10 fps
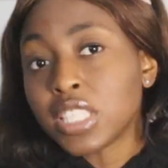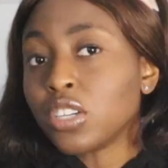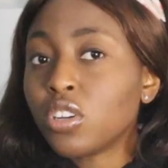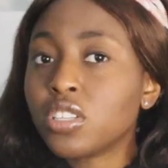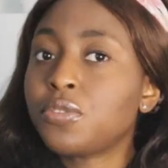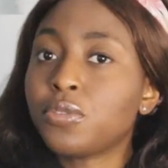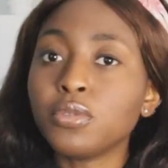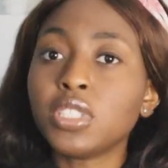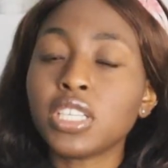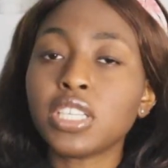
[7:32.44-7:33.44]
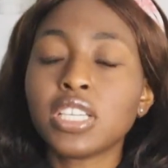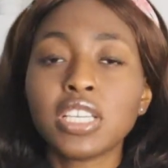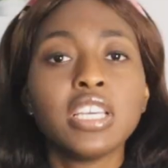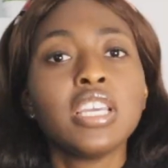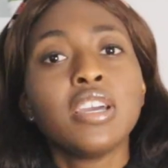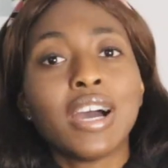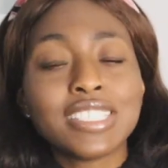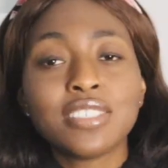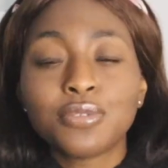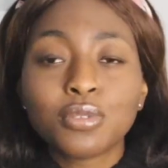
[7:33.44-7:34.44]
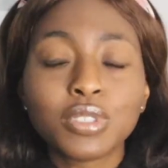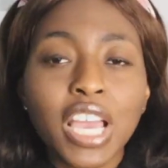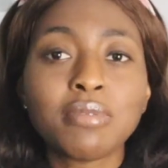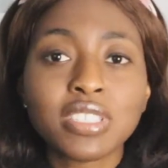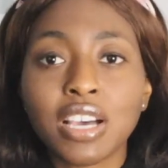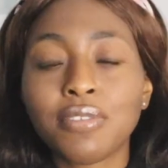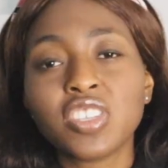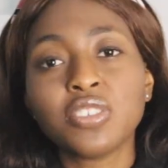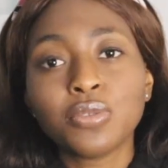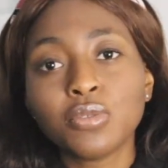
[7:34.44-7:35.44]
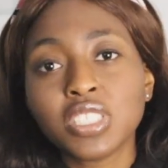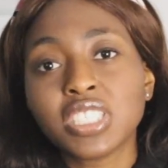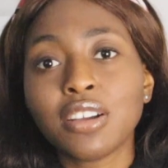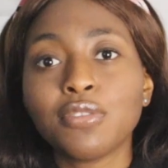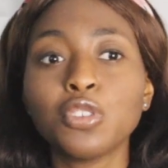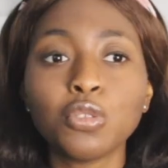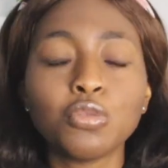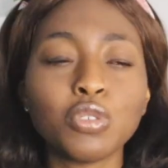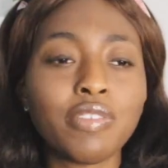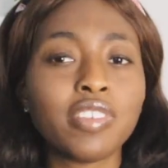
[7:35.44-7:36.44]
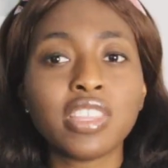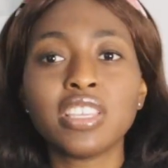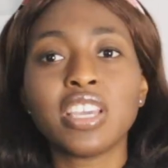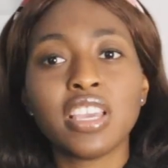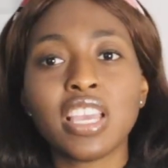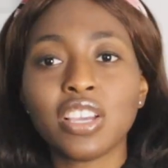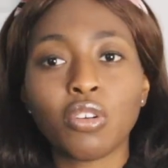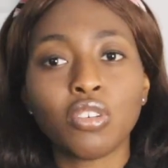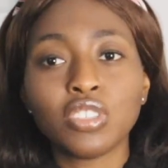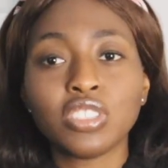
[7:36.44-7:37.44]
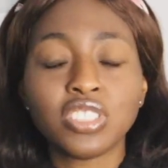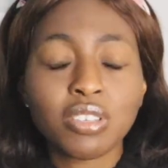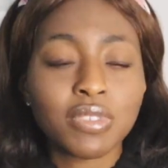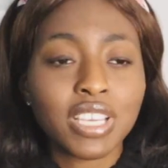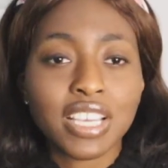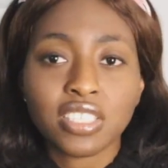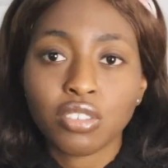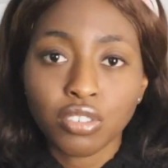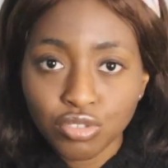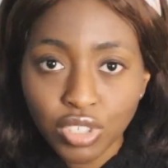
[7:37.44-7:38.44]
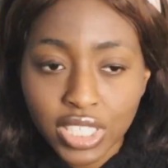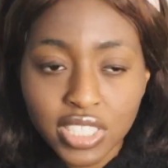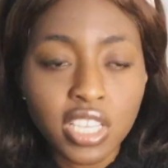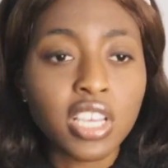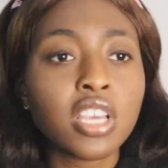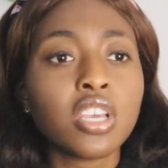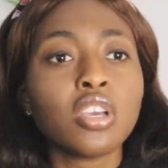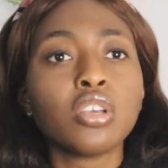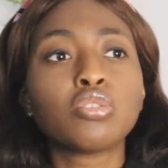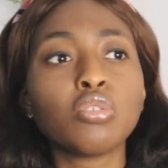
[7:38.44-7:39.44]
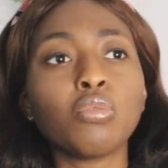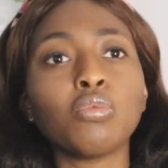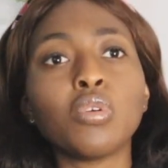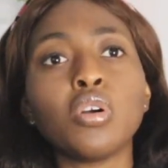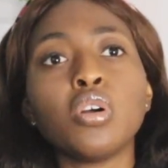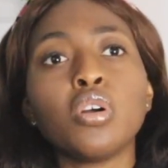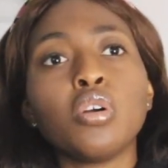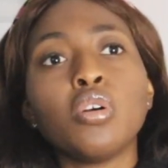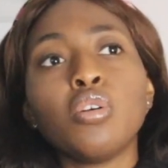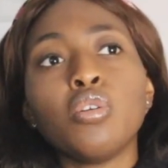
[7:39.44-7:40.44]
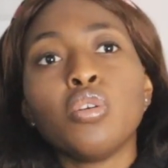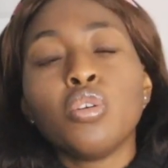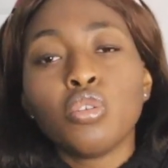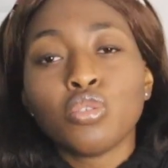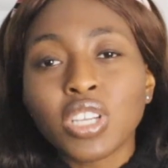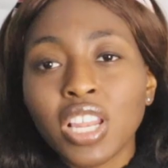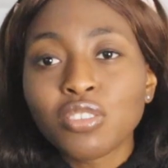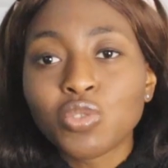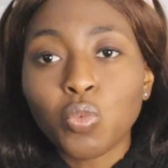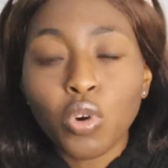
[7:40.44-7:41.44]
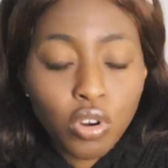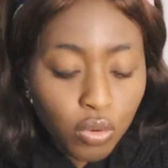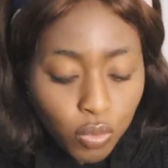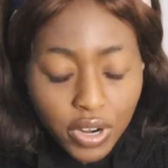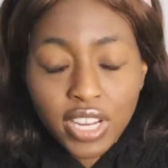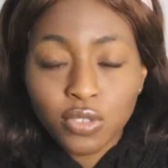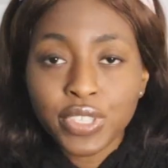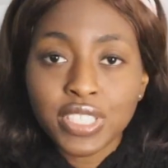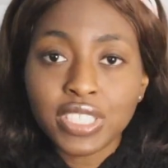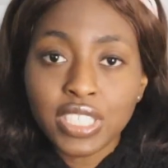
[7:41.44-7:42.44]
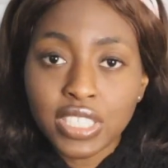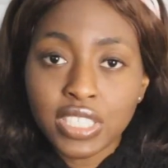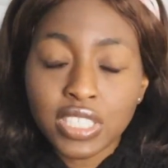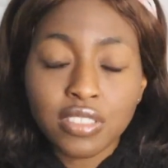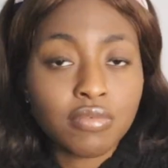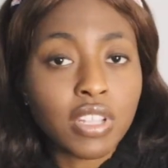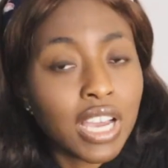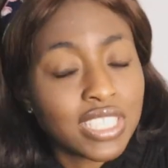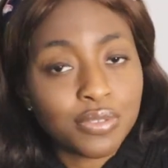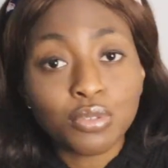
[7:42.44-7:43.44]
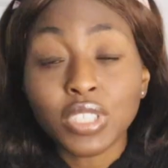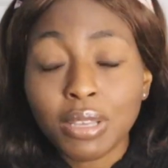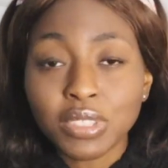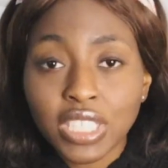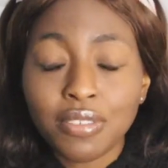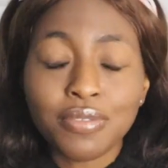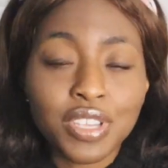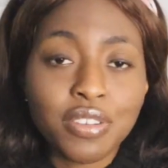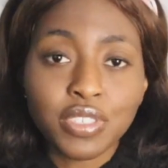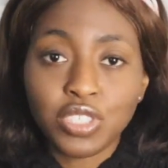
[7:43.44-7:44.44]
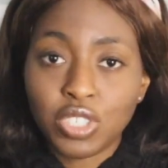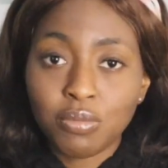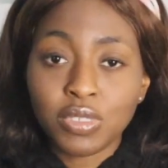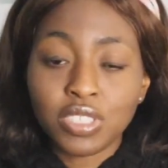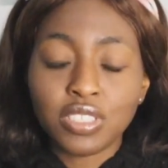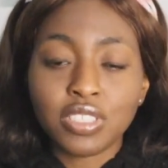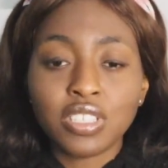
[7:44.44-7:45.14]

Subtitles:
They call it full day, as a full-time staff, as a full-day staff. You know, everything here in Germany has contracts. So you're allowed to work 120 days as a full-time staff here in Germany.